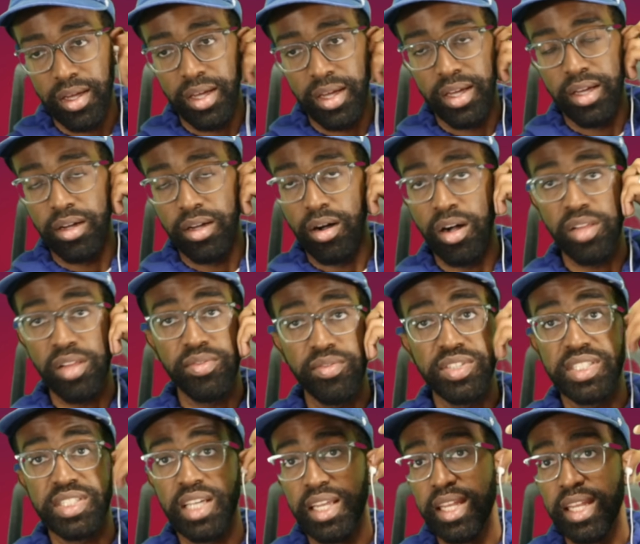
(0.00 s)
All of a
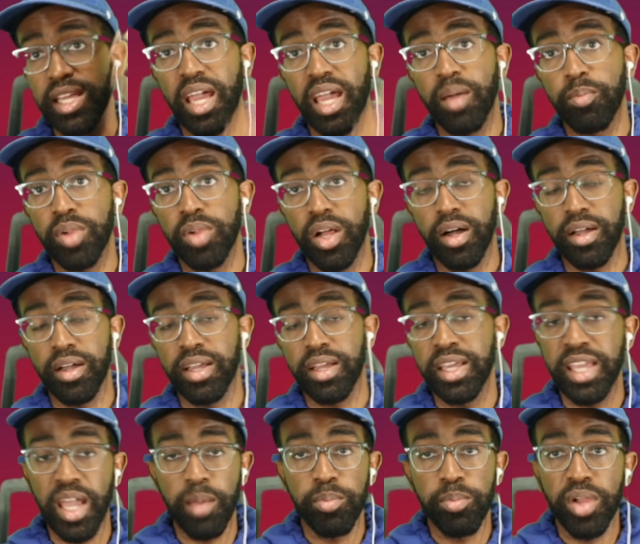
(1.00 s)
sudden, he can't block. He
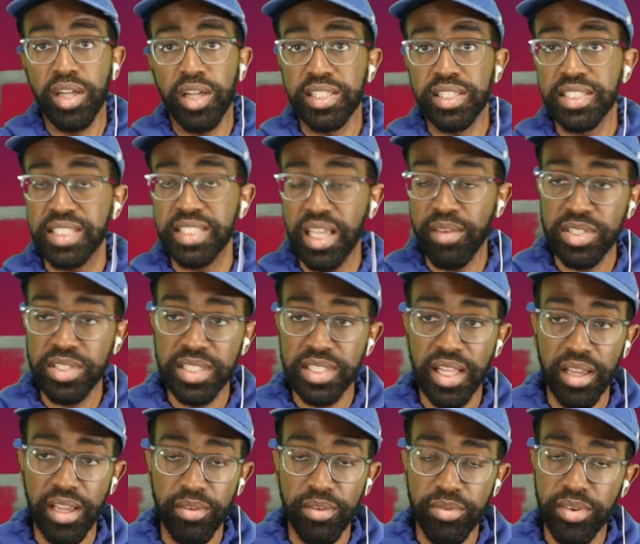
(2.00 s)
can't block to save his life.
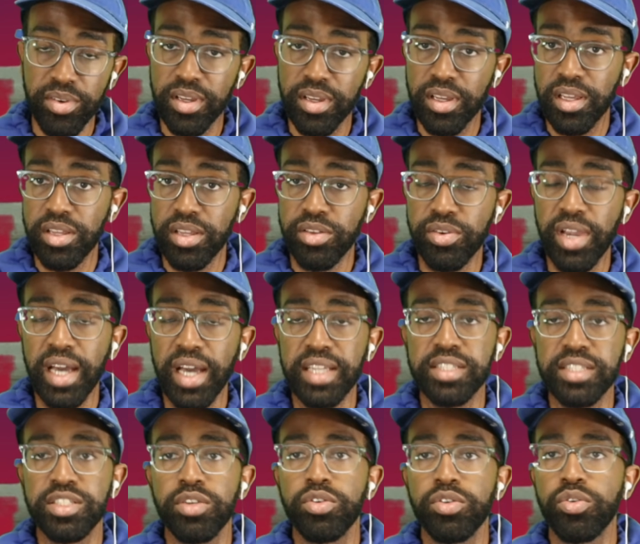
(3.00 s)
You got
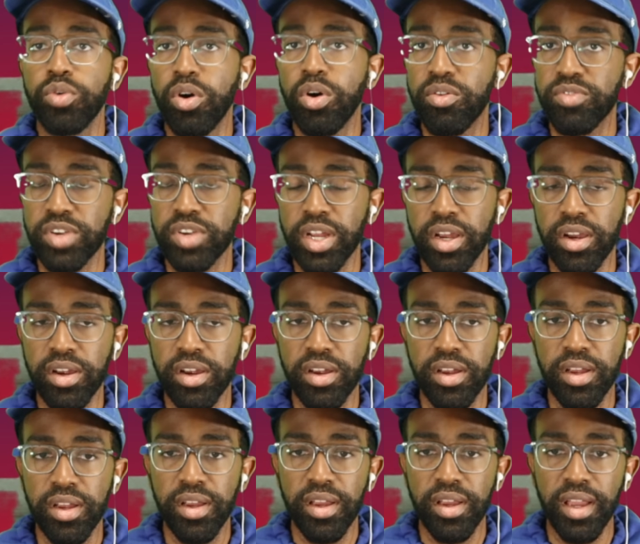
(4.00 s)
Ezeudu over there,
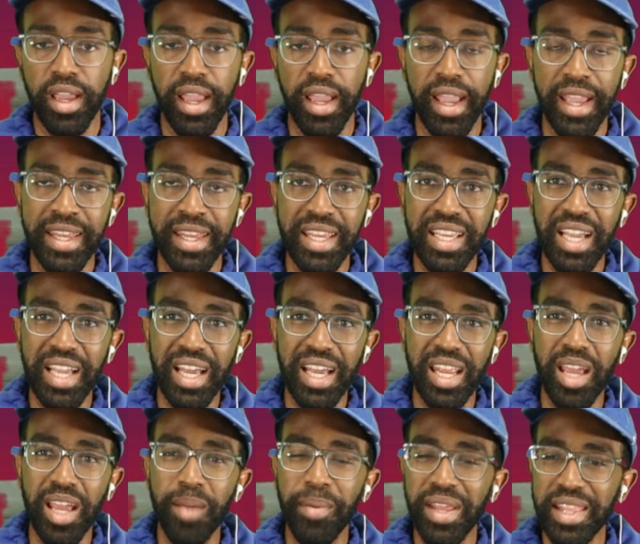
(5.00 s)
and they got
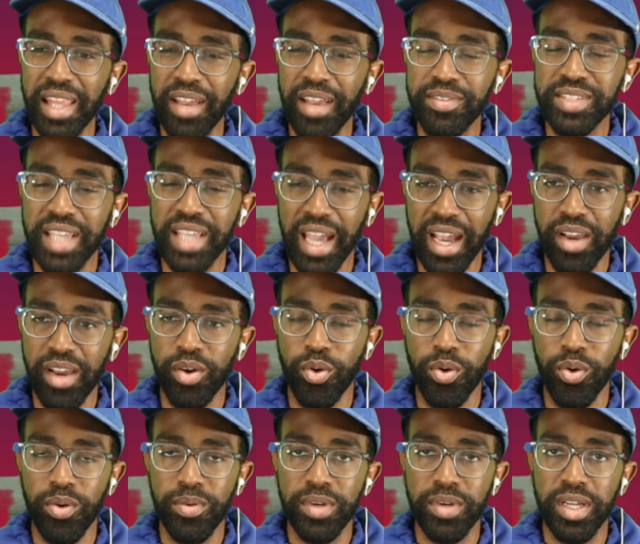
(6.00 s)
him at left
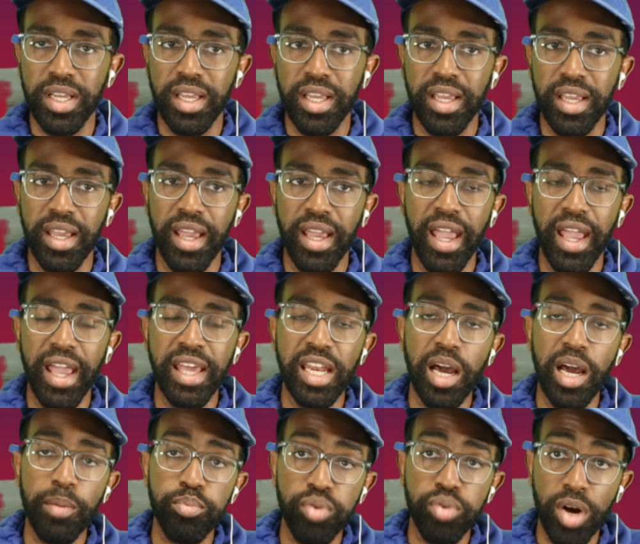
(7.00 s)
tackle. And I
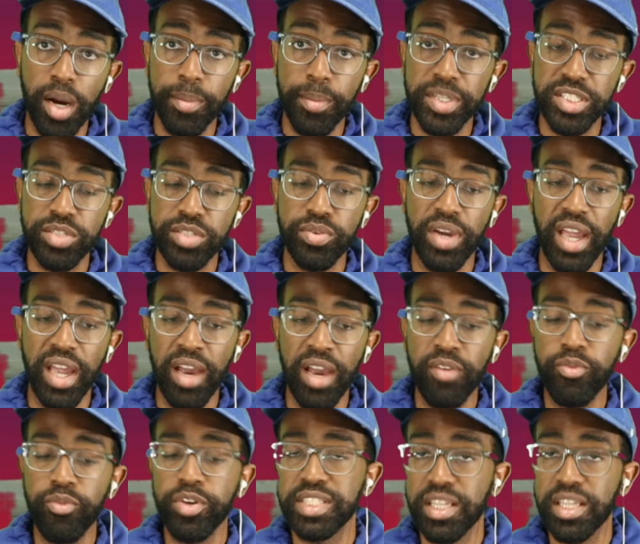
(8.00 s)
promise you,
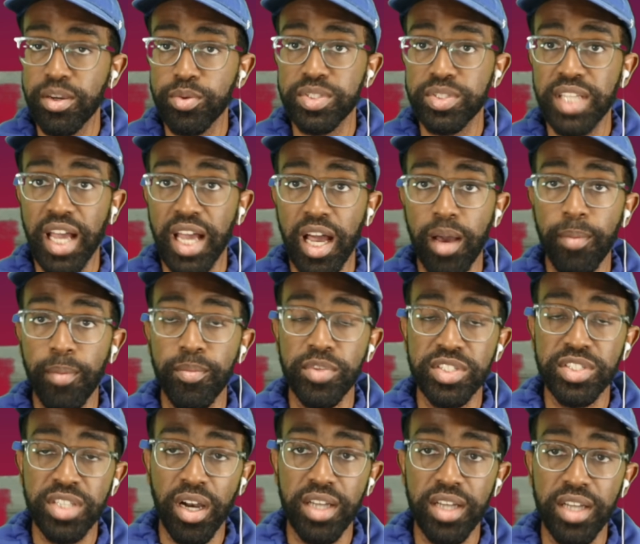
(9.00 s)
every single time
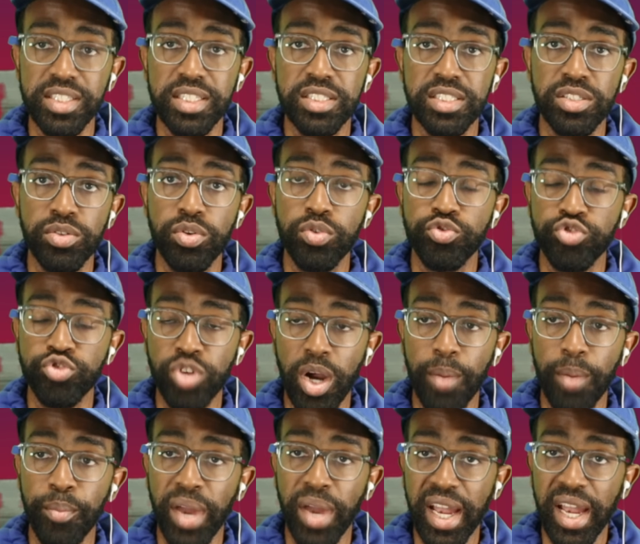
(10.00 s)
Josh Ezeudu dropped
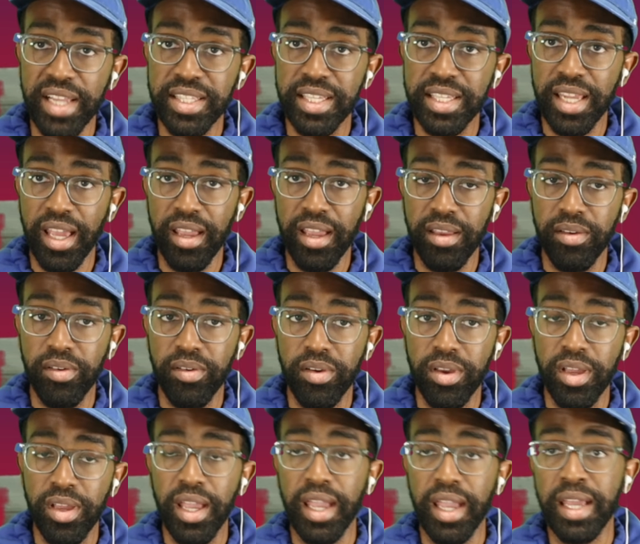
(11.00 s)
back today
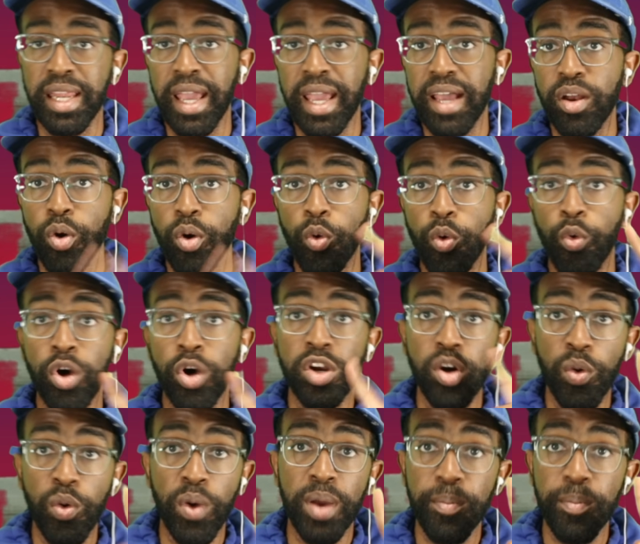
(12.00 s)
and had a one on
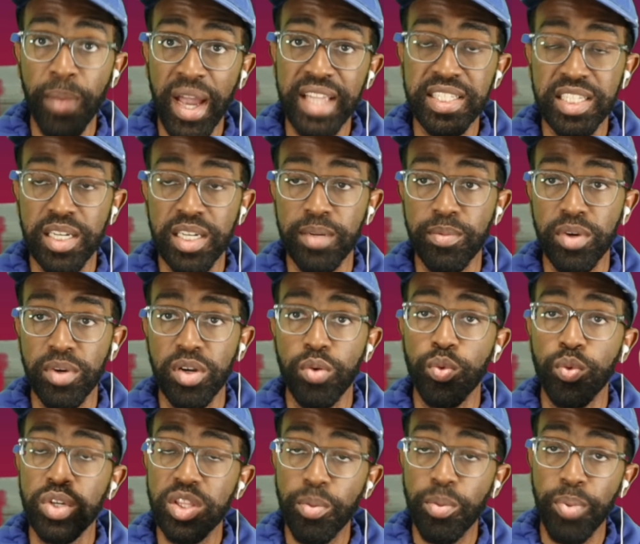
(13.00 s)
one matchup,
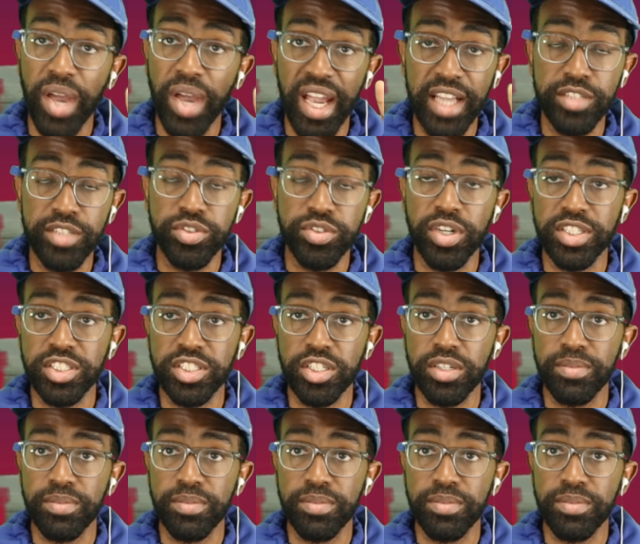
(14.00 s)
with a pass rusher.